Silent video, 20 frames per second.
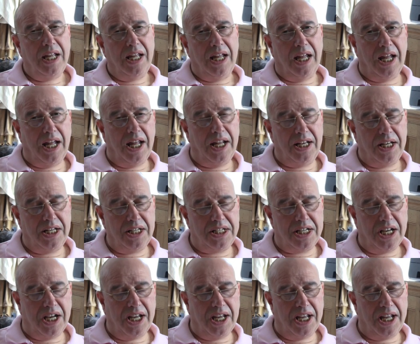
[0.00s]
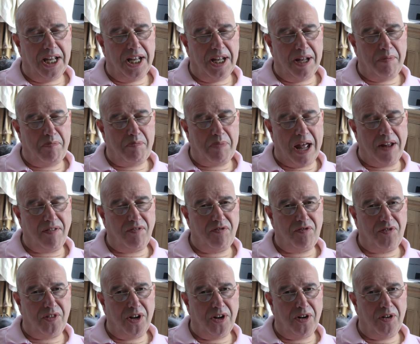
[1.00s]
and uh,
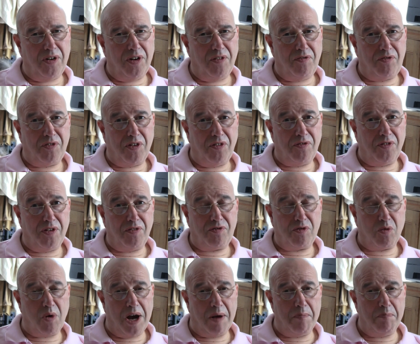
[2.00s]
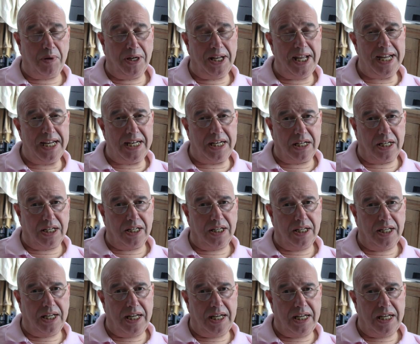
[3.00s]
Panfer have, have, have, quite
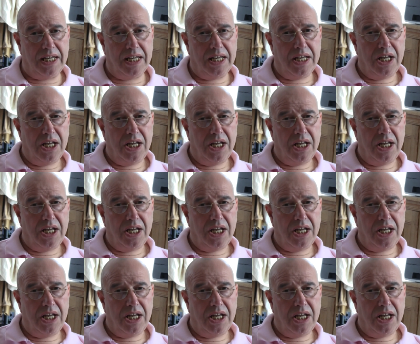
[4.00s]
blatantly